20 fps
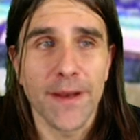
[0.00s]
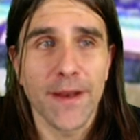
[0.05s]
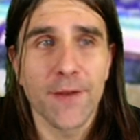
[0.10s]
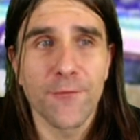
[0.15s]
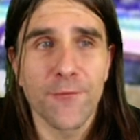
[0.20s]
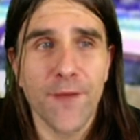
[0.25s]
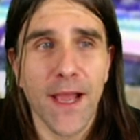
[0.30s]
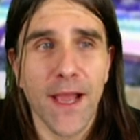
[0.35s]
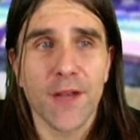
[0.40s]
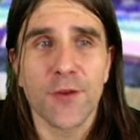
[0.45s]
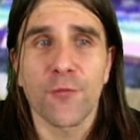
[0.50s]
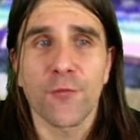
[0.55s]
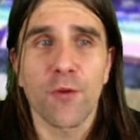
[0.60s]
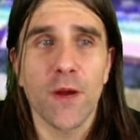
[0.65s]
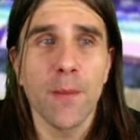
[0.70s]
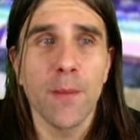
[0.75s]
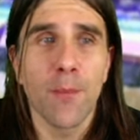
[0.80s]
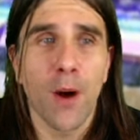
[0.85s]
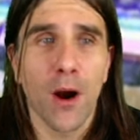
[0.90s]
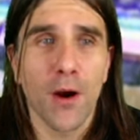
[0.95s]
In fact,
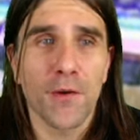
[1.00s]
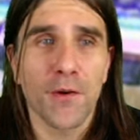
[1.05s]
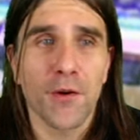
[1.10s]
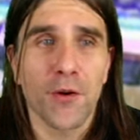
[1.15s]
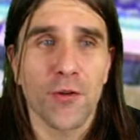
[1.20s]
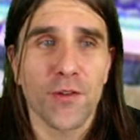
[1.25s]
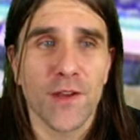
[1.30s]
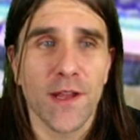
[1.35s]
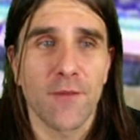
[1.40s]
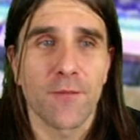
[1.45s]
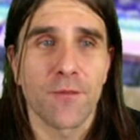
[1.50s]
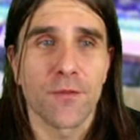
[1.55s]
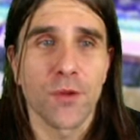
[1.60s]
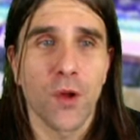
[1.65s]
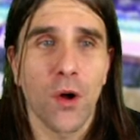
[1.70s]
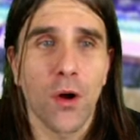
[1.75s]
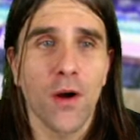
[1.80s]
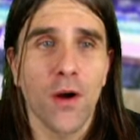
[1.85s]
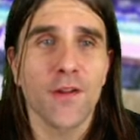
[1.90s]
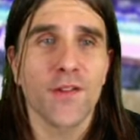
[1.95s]
free marketers have
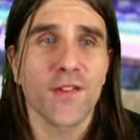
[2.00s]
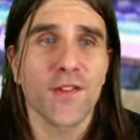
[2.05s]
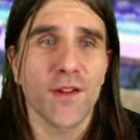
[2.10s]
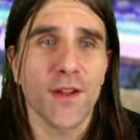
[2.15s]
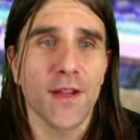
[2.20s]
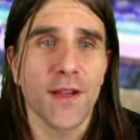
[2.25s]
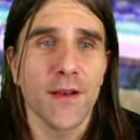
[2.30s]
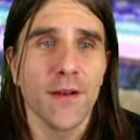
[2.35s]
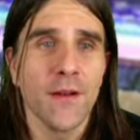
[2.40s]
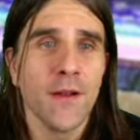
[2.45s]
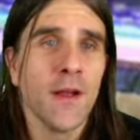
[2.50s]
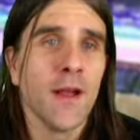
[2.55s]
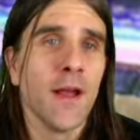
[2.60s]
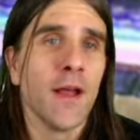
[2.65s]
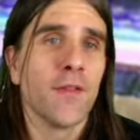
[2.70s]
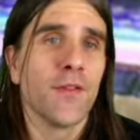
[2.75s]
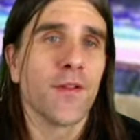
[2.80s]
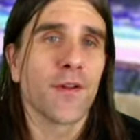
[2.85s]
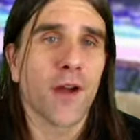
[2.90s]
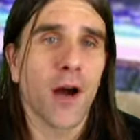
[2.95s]
long seen
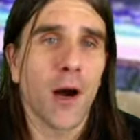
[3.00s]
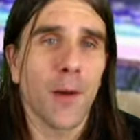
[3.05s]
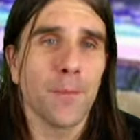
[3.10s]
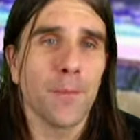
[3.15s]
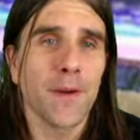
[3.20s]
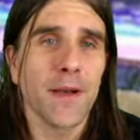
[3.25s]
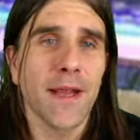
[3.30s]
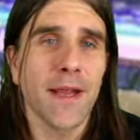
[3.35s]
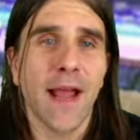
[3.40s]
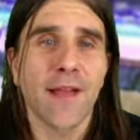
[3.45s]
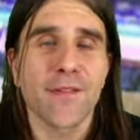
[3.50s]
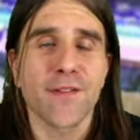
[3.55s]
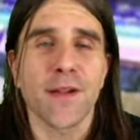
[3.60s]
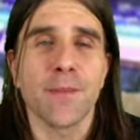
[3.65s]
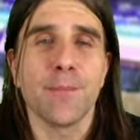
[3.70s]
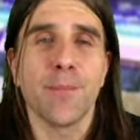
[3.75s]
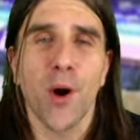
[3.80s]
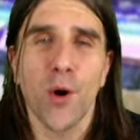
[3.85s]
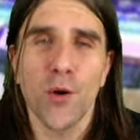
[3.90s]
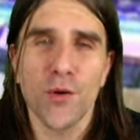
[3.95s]
the company as
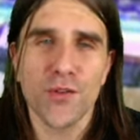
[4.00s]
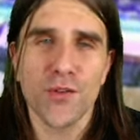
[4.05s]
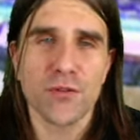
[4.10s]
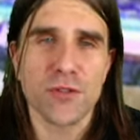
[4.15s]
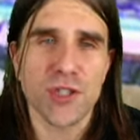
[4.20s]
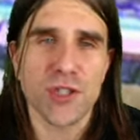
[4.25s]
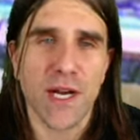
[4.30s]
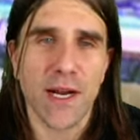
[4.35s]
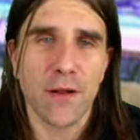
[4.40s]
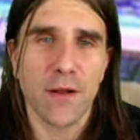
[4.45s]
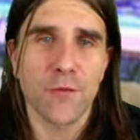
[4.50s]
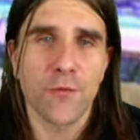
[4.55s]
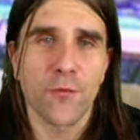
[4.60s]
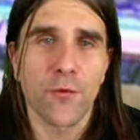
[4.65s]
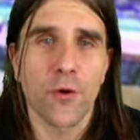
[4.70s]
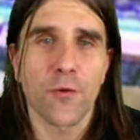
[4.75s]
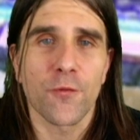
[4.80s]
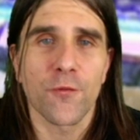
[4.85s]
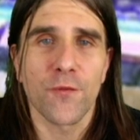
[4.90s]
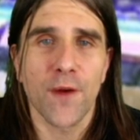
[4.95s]
a poster child
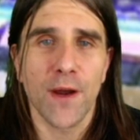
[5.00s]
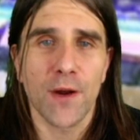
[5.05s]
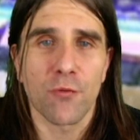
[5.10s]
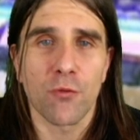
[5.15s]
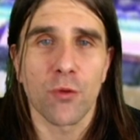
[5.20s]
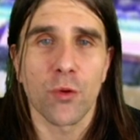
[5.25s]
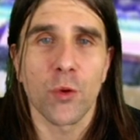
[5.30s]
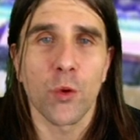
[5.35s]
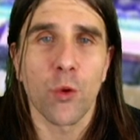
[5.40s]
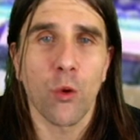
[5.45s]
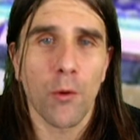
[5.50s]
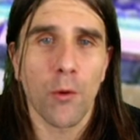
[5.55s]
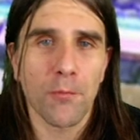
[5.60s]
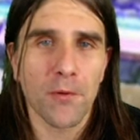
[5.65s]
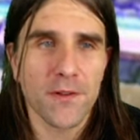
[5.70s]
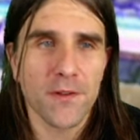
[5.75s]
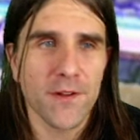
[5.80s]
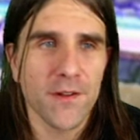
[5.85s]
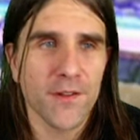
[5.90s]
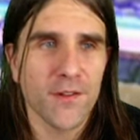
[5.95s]
for federal
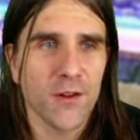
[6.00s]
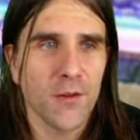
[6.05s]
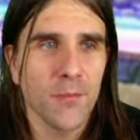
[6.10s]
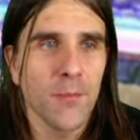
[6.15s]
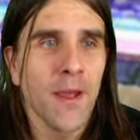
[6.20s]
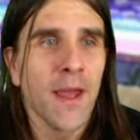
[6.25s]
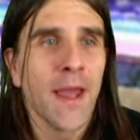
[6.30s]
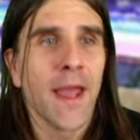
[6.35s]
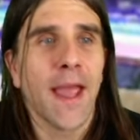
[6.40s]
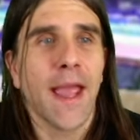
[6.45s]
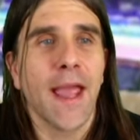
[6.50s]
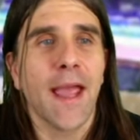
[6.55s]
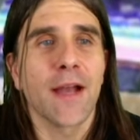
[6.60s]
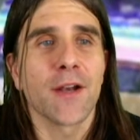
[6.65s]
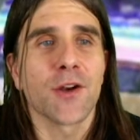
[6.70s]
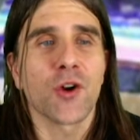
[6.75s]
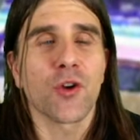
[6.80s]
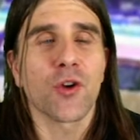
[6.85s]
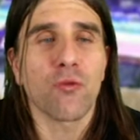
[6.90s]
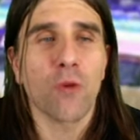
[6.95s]
corporatism
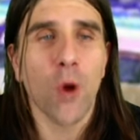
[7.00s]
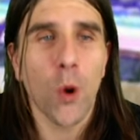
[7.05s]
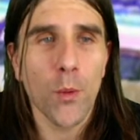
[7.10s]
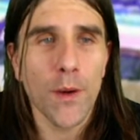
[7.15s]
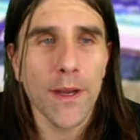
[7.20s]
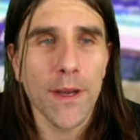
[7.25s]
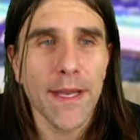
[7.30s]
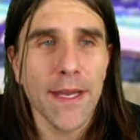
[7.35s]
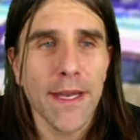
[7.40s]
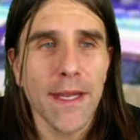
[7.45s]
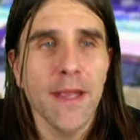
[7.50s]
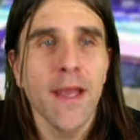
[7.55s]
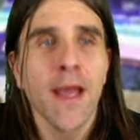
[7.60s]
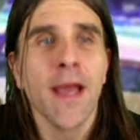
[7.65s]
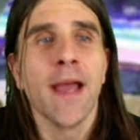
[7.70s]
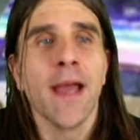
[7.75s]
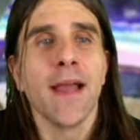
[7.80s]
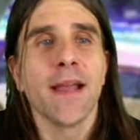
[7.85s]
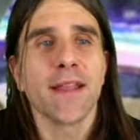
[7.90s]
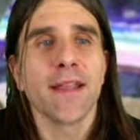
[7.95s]
and crony
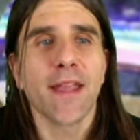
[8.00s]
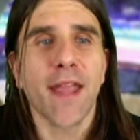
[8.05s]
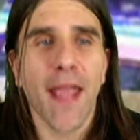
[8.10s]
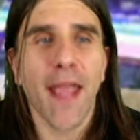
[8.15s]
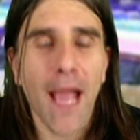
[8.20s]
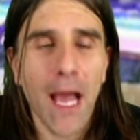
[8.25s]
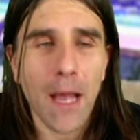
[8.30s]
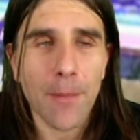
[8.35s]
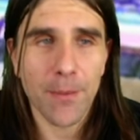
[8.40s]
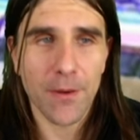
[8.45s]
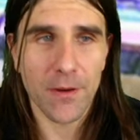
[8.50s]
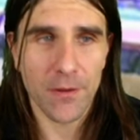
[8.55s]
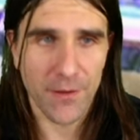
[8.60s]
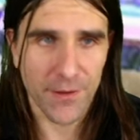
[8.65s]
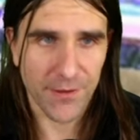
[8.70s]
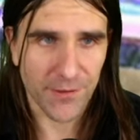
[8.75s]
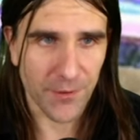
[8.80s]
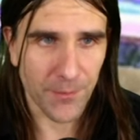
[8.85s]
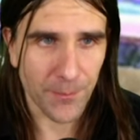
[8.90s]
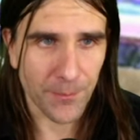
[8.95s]

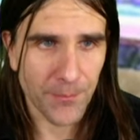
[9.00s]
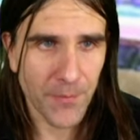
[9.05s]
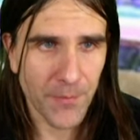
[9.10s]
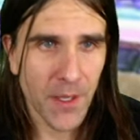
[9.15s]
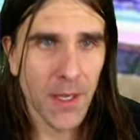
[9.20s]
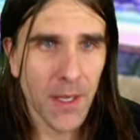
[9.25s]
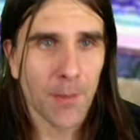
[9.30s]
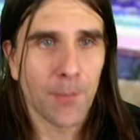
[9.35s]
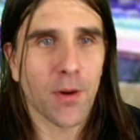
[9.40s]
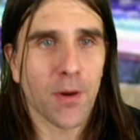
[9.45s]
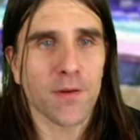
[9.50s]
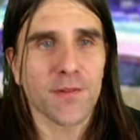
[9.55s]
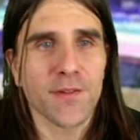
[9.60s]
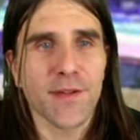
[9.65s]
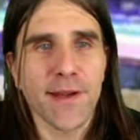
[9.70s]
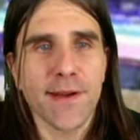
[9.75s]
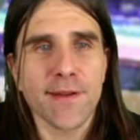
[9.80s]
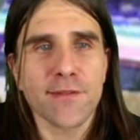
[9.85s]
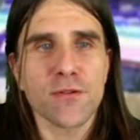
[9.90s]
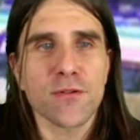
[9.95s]
capitalism,
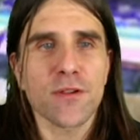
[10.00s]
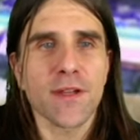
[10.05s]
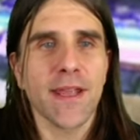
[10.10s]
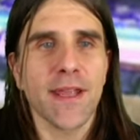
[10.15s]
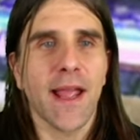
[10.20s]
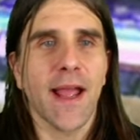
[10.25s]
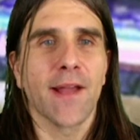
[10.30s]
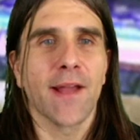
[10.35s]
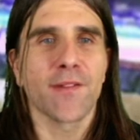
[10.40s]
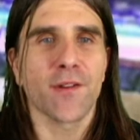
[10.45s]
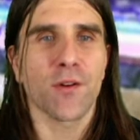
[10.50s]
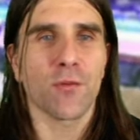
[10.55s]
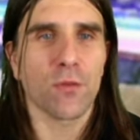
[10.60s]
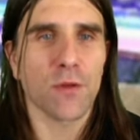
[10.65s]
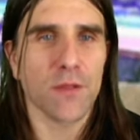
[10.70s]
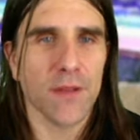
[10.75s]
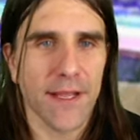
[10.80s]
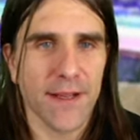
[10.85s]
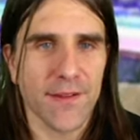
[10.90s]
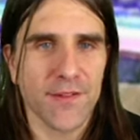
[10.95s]
particularly as it
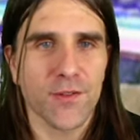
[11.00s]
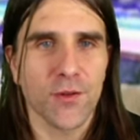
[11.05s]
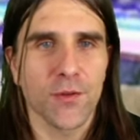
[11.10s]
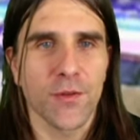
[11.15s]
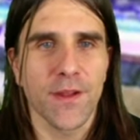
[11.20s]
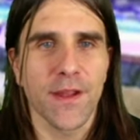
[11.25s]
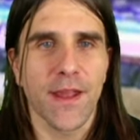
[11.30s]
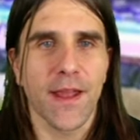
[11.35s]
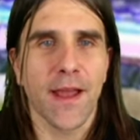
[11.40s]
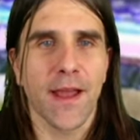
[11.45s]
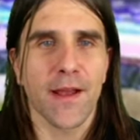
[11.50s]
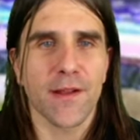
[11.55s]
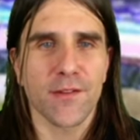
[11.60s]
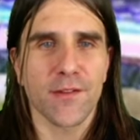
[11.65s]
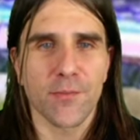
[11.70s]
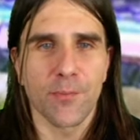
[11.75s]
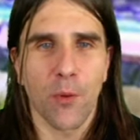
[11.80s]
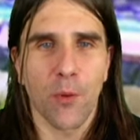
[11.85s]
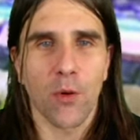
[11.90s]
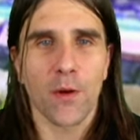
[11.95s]
relates to the
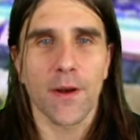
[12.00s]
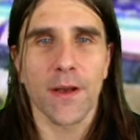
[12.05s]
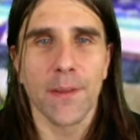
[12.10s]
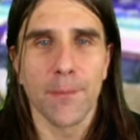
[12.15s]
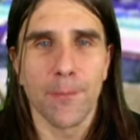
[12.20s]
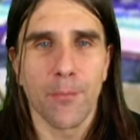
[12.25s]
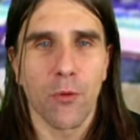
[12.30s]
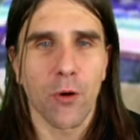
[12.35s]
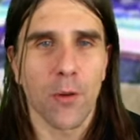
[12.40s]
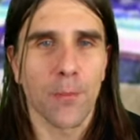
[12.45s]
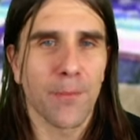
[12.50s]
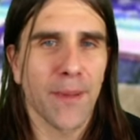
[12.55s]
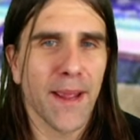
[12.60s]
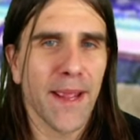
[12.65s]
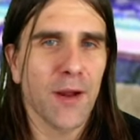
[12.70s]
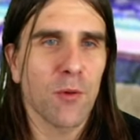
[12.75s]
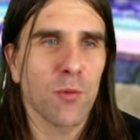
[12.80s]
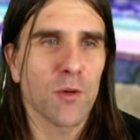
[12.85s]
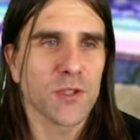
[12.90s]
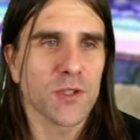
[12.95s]
Export Import
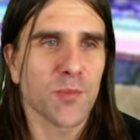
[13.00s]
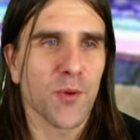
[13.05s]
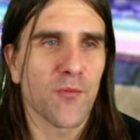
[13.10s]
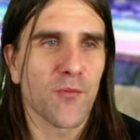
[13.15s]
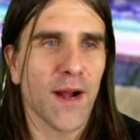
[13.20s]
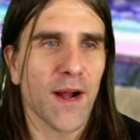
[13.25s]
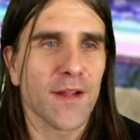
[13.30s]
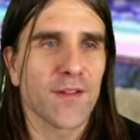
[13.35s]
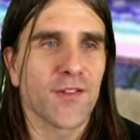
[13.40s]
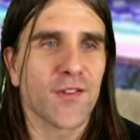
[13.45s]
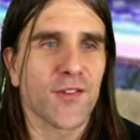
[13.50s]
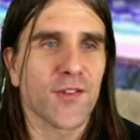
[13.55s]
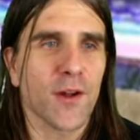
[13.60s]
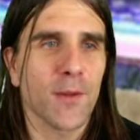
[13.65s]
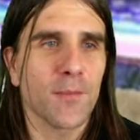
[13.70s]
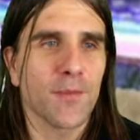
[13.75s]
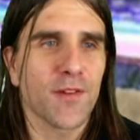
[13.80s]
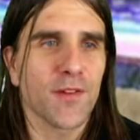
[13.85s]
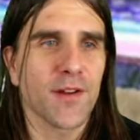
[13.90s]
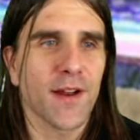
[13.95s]
Bank, which provides
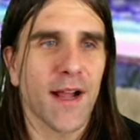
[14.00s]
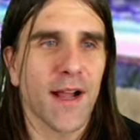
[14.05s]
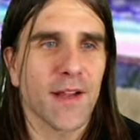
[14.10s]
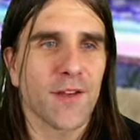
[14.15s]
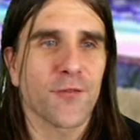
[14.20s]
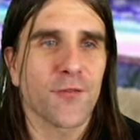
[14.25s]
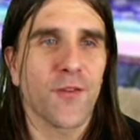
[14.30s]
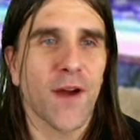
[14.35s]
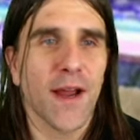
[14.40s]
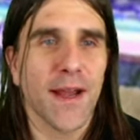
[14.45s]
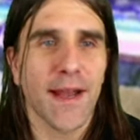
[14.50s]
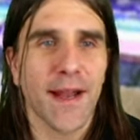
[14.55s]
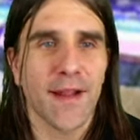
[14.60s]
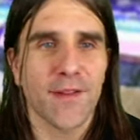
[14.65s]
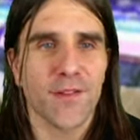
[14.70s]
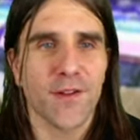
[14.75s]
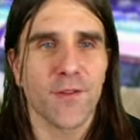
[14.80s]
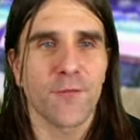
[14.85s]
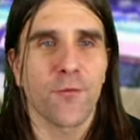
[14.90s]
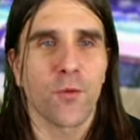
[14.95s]
subsidized
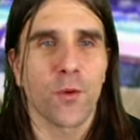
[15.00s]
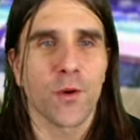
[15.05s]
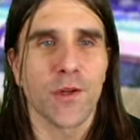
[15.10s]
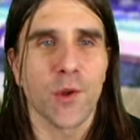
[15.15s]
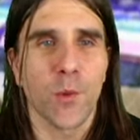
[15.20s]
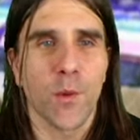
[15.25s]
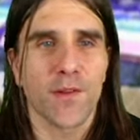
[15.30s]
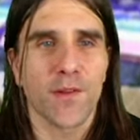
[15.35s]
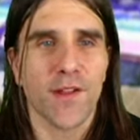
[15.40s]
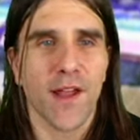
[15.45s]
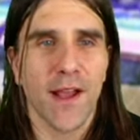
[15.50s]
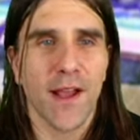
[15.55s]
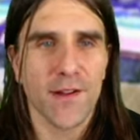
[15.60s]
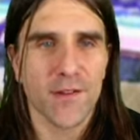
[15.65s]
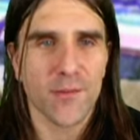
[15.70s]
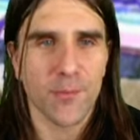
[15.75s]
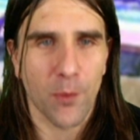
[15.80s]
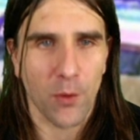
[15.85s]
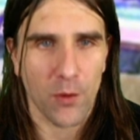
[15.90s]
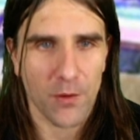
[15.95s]
financing for U.S.
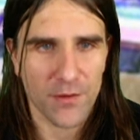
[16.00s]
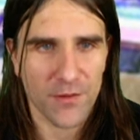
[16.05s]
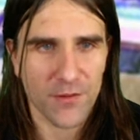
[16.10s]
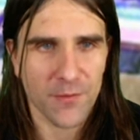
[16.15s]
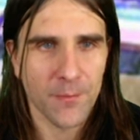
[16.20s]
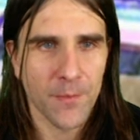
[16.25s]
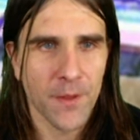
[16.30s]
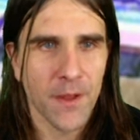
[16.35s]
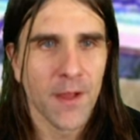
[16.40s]
exports.